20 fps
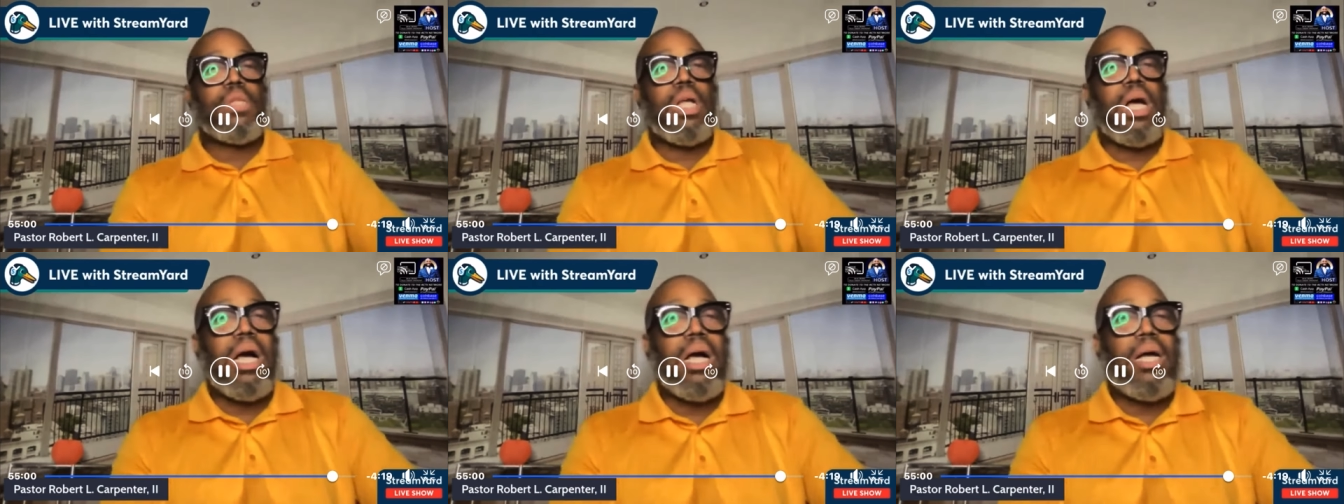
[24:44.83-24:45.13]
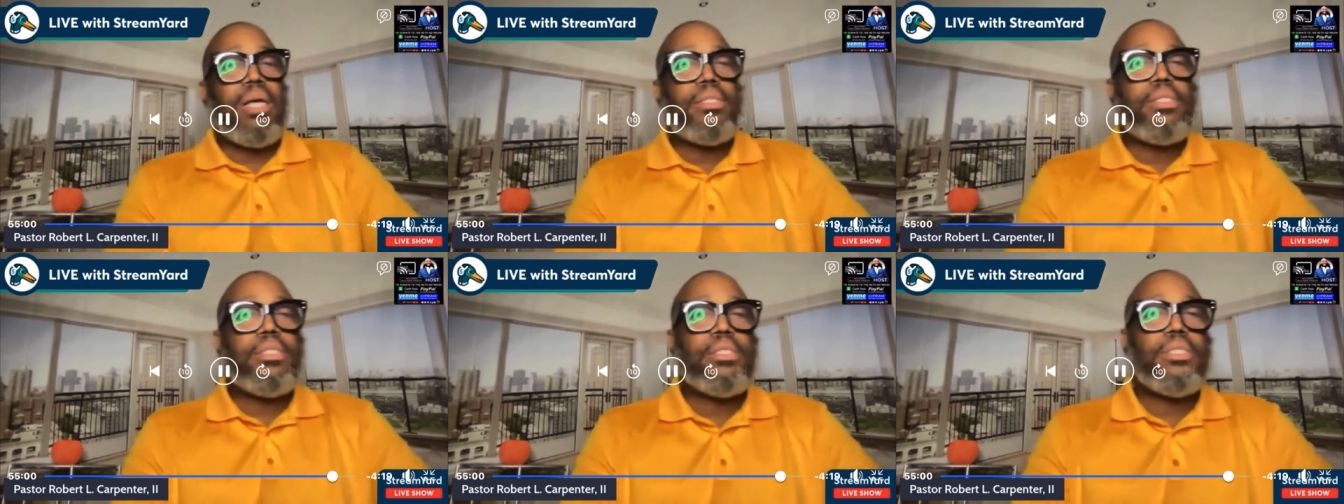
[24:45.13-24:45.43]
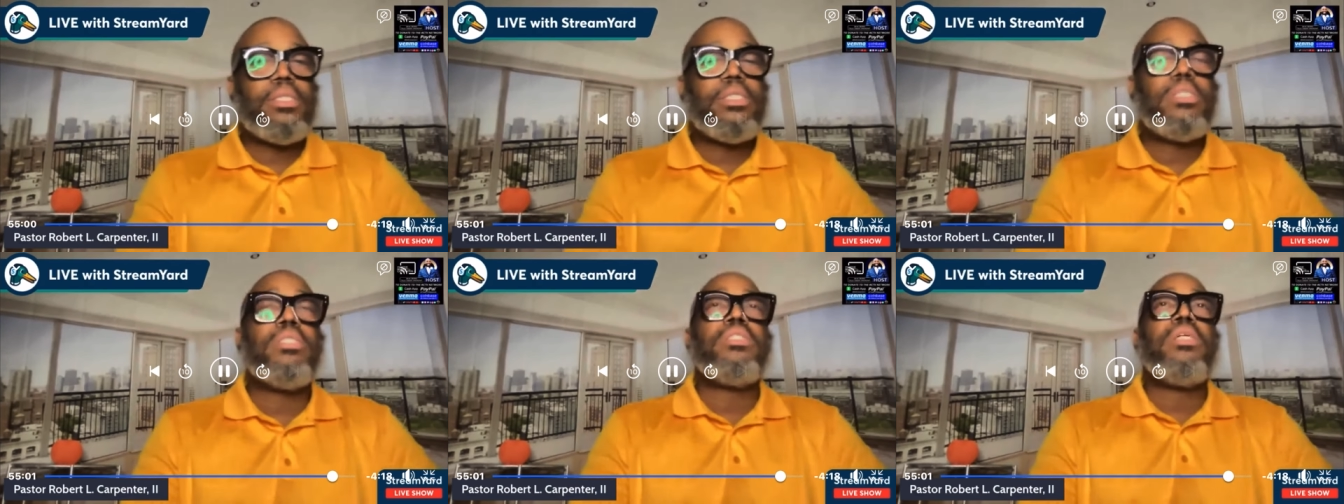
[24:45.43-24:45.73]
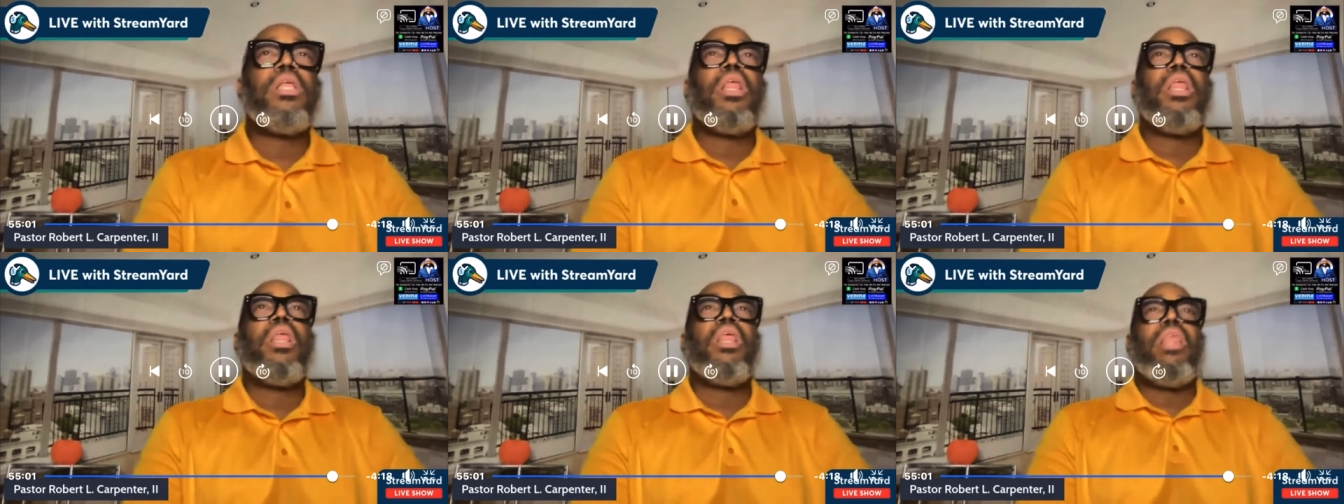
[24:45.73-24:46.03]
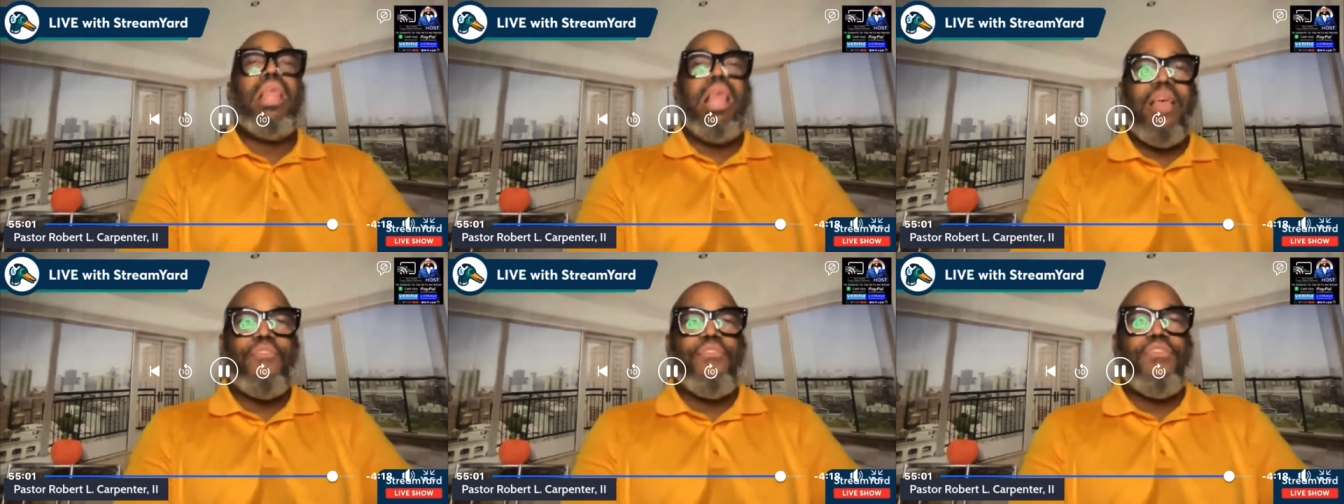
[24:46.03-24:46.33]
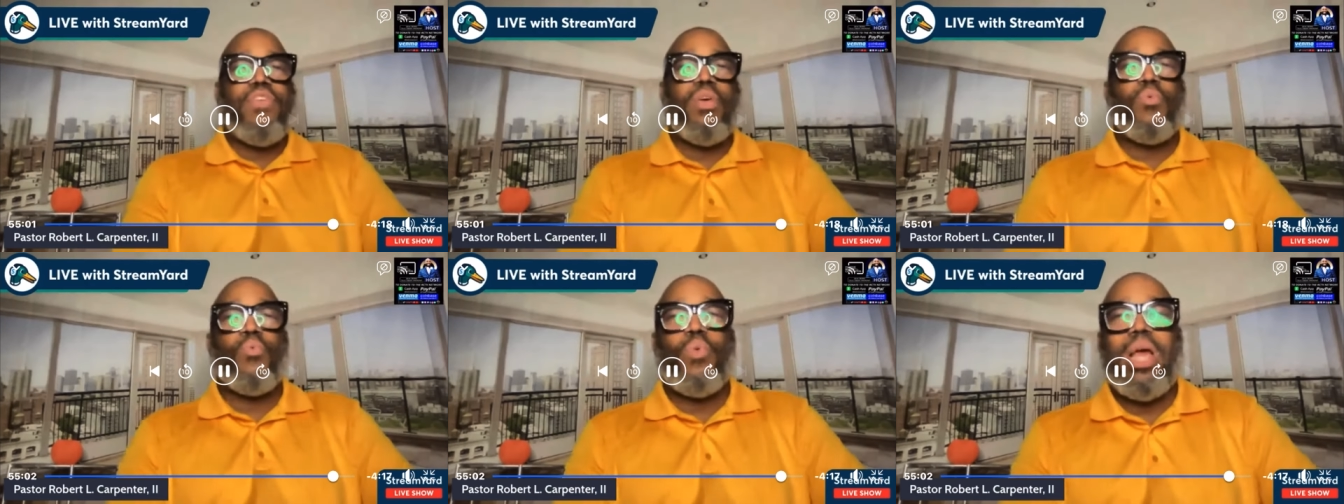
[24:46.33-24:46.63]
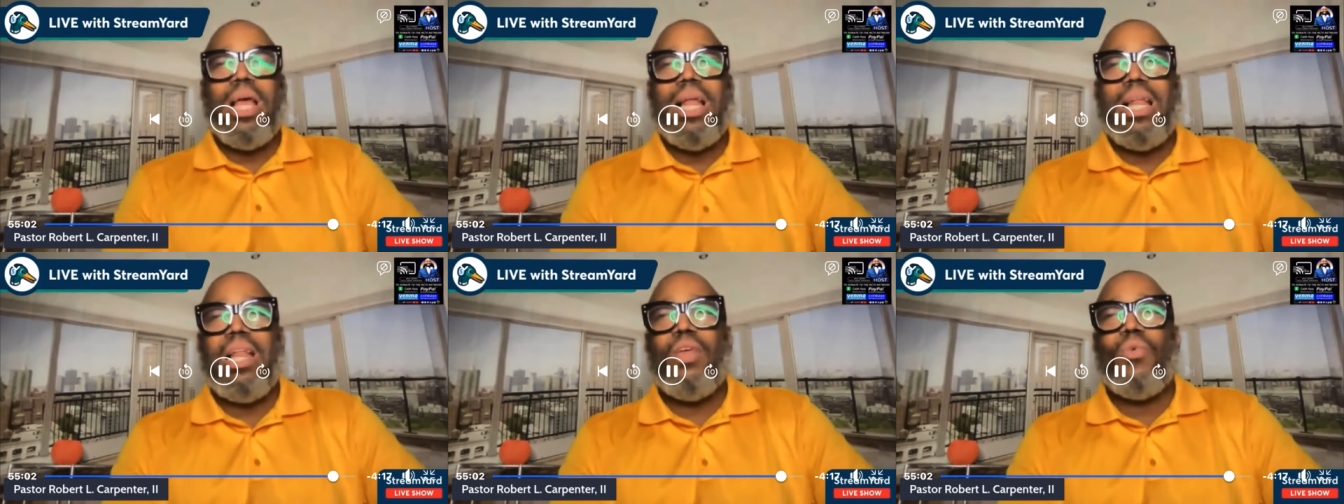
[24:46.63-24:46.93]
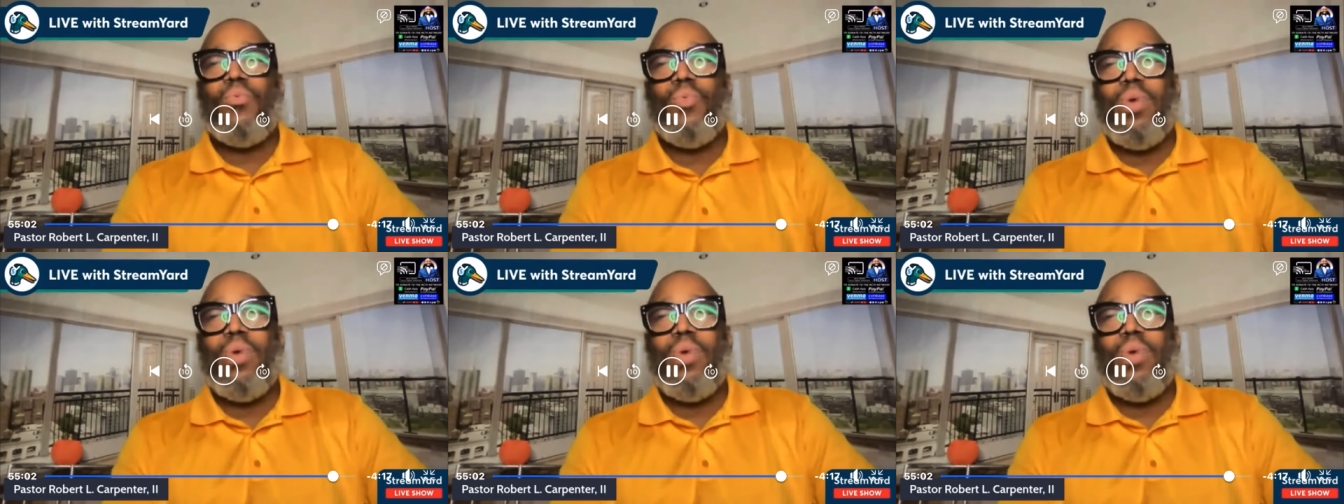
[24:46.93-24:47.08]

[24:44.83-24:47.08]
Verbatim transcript: Huh? If you really,